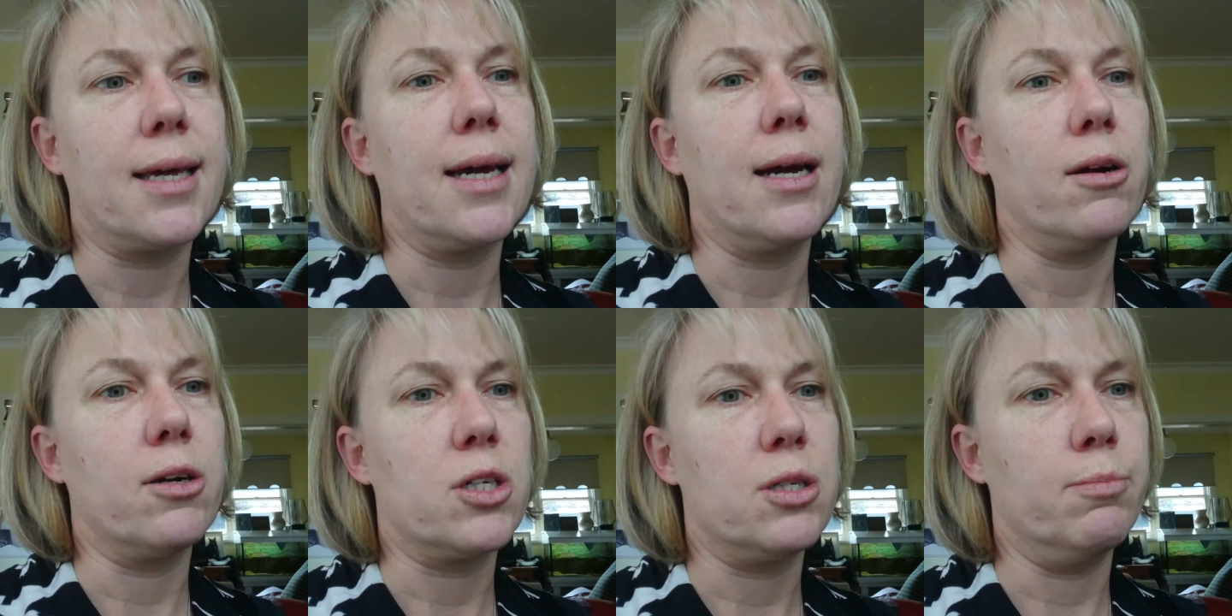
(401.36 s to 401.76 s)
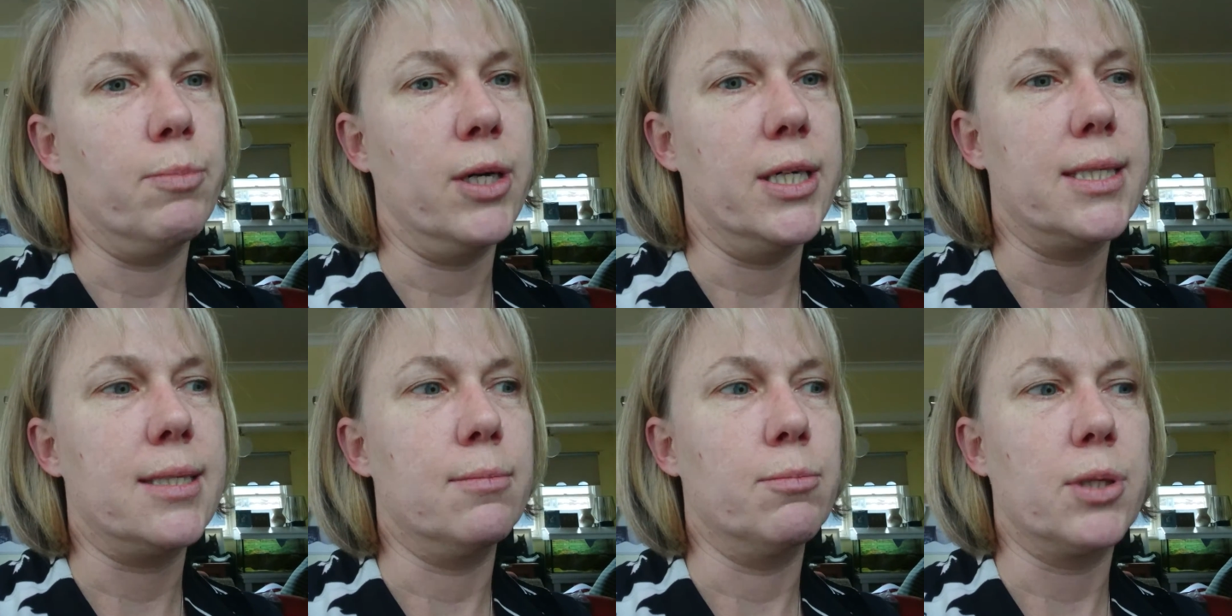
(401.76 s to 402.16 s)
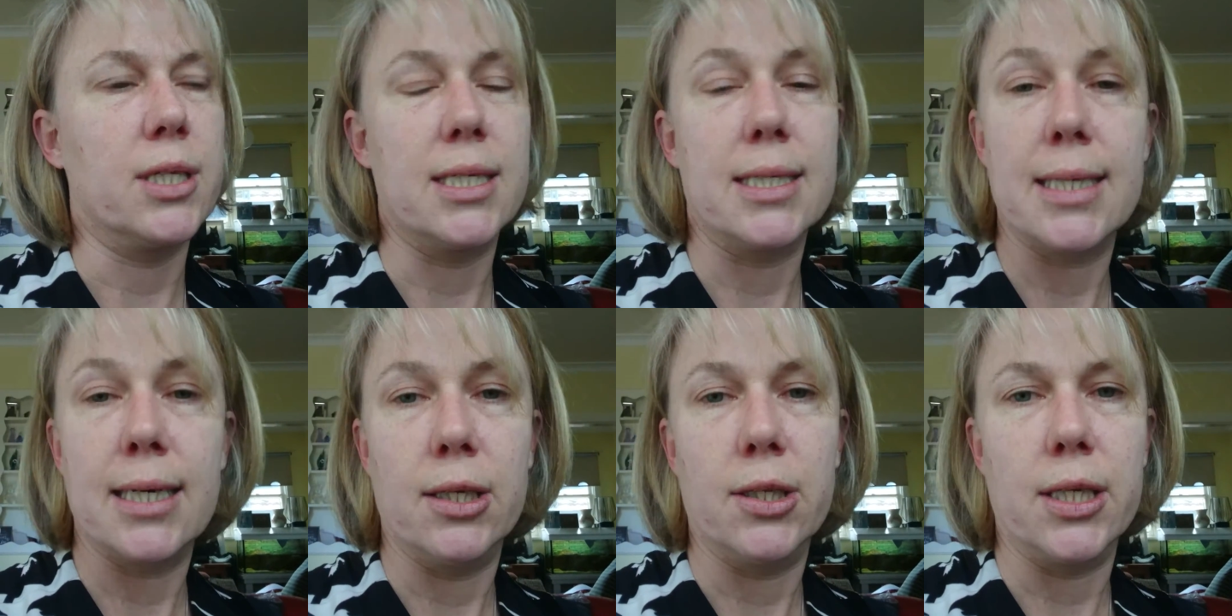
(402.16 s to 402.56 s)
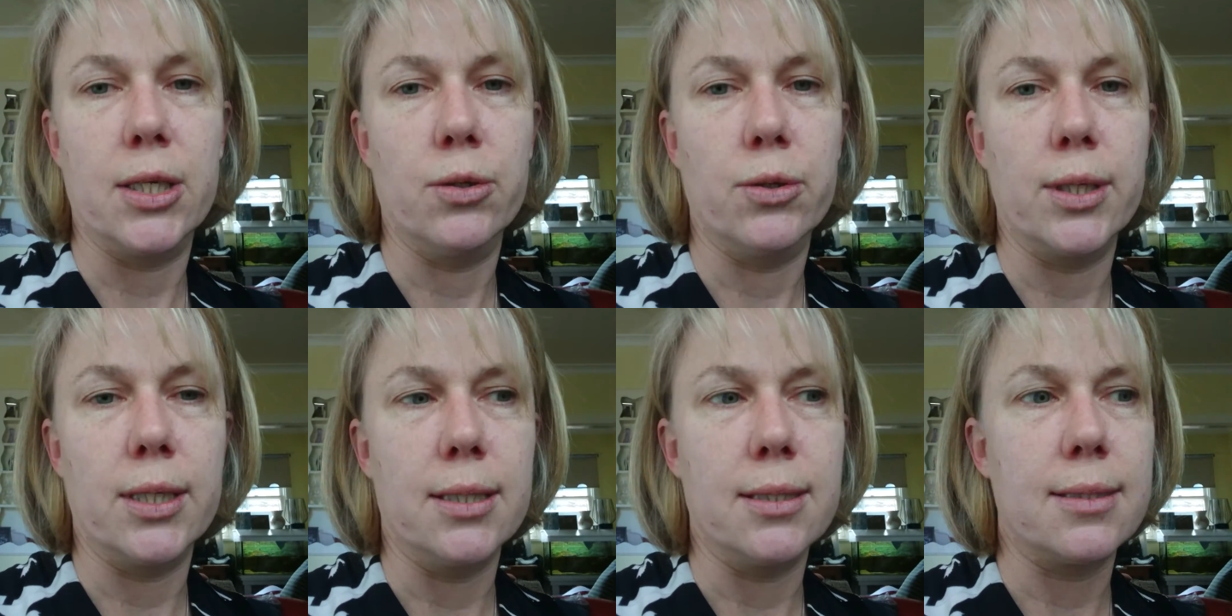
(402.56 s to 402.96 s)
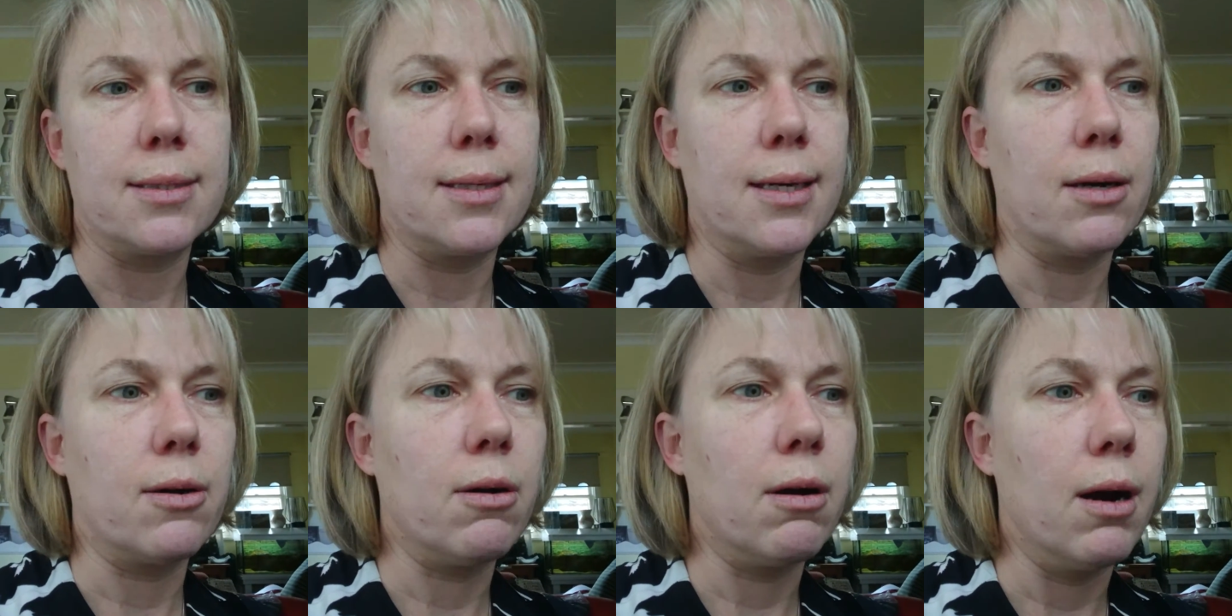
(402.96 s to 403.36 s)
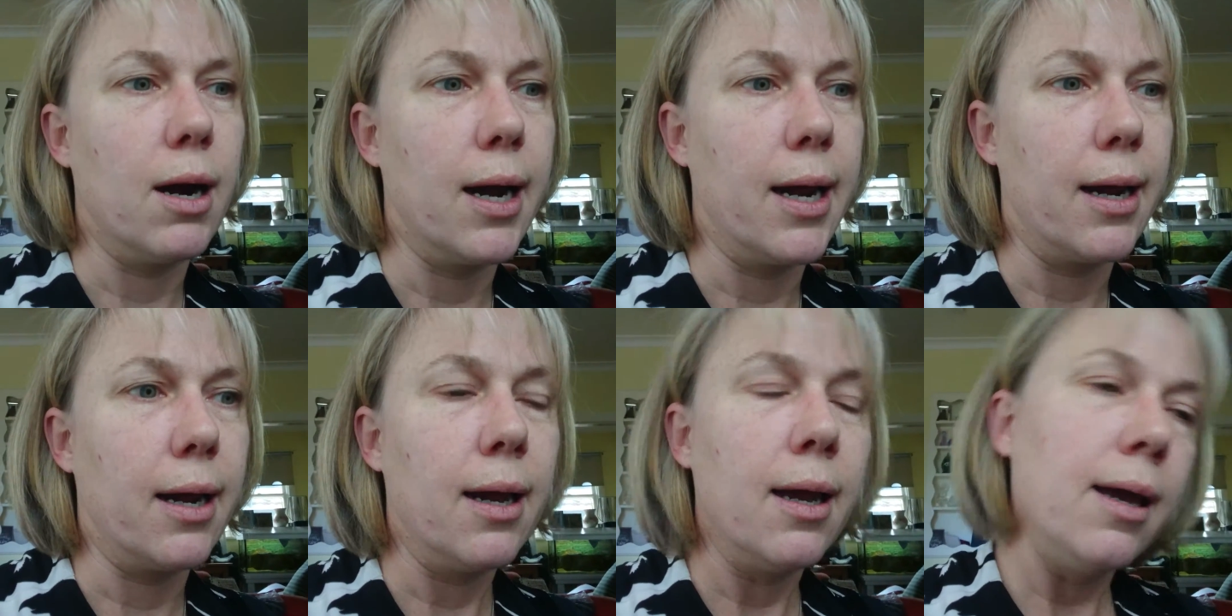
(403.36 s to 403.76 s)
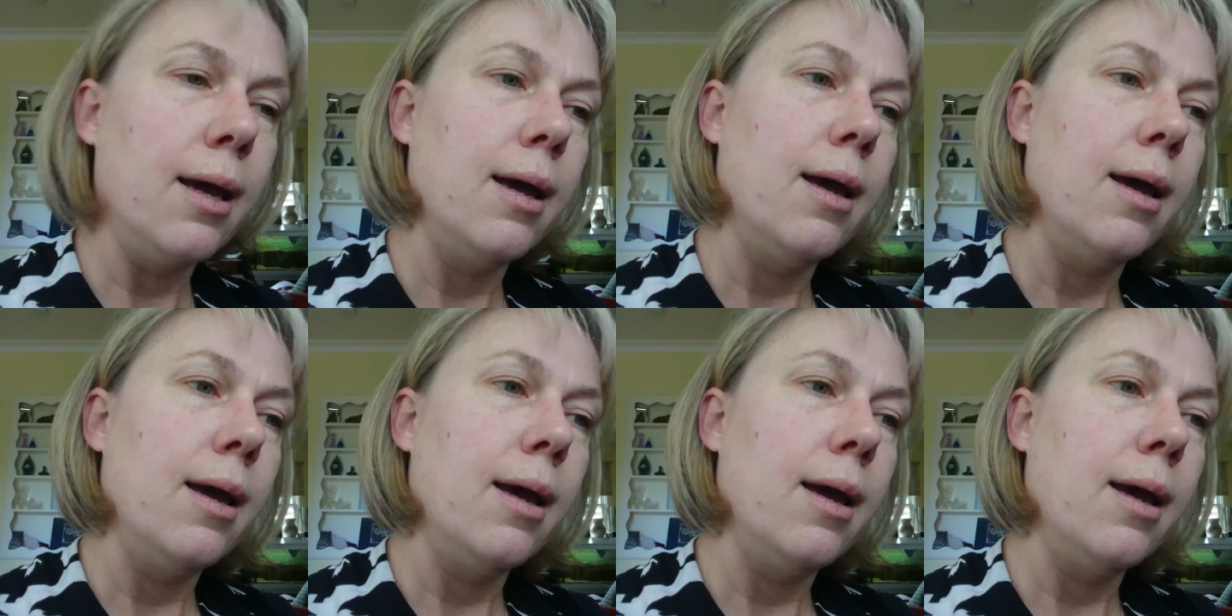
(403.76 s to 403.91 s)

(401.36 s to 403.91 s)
a character might simply tell the audience they're crying.